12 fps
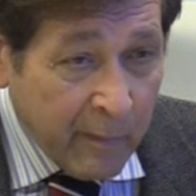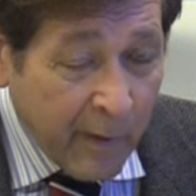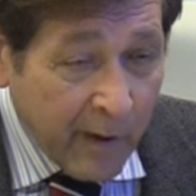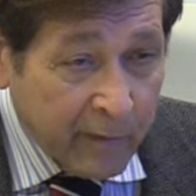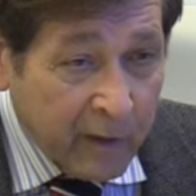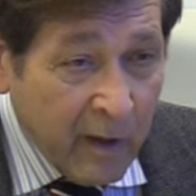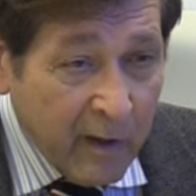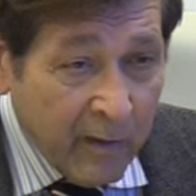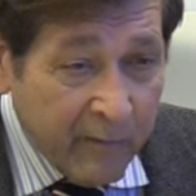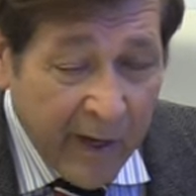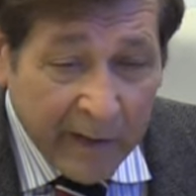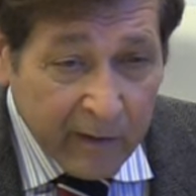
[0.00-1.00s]
think
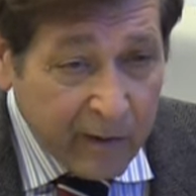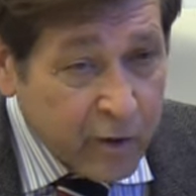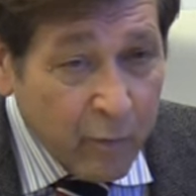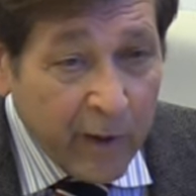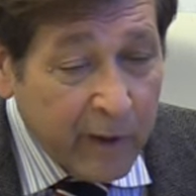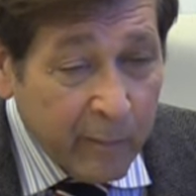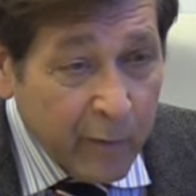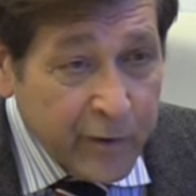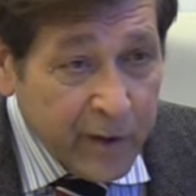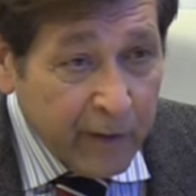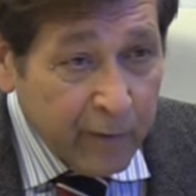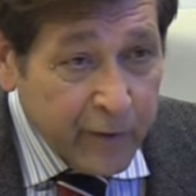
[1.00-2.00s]
CTU,
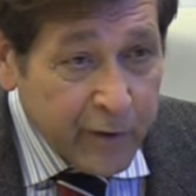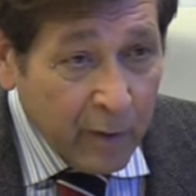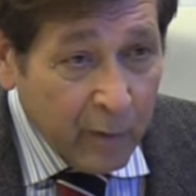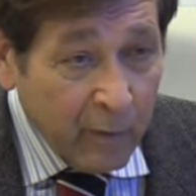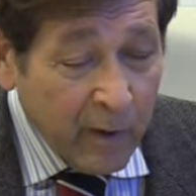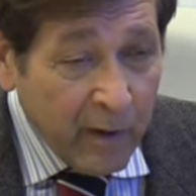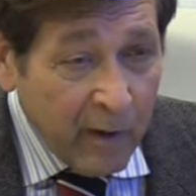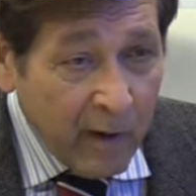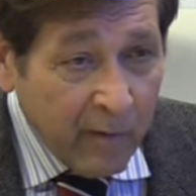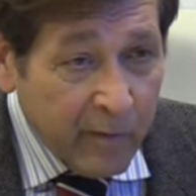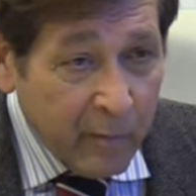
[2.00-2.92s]
Chicago Teachers Union,